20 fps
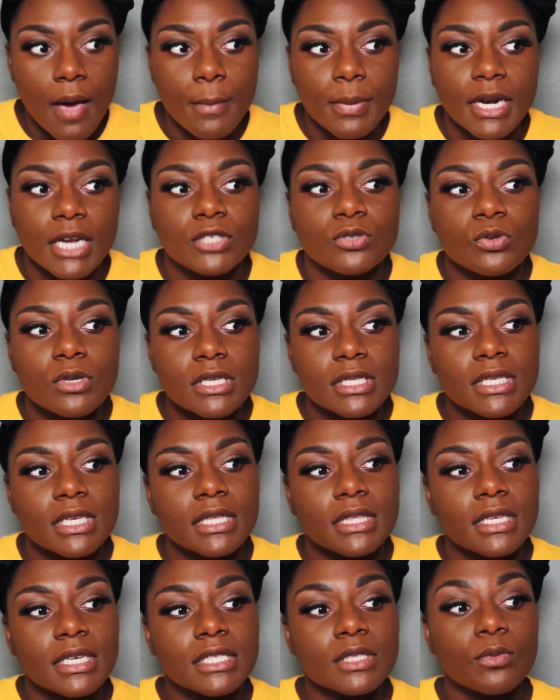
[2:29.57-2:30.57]
But as you can
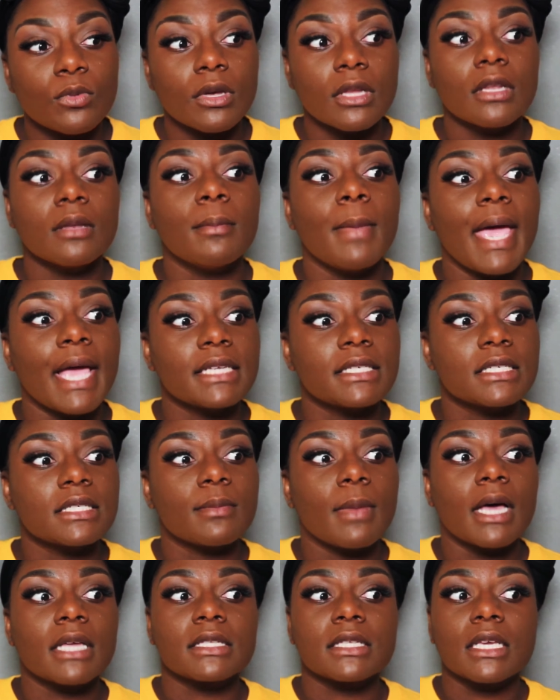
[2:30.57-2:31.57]
see, this one matches
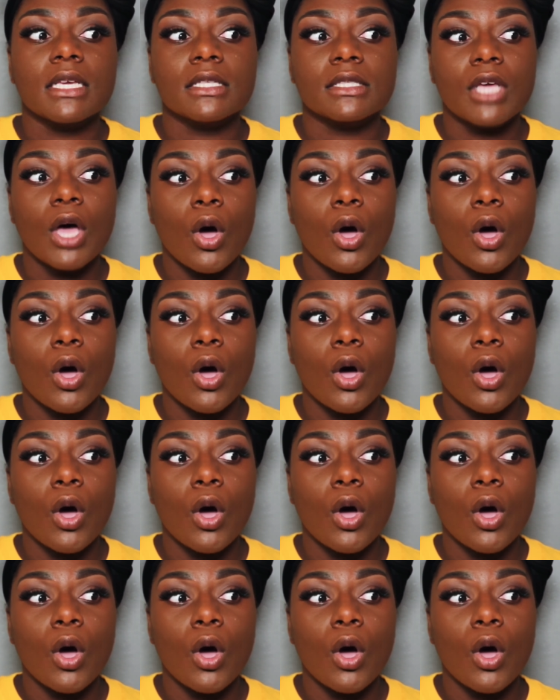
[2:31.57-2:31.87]
my skin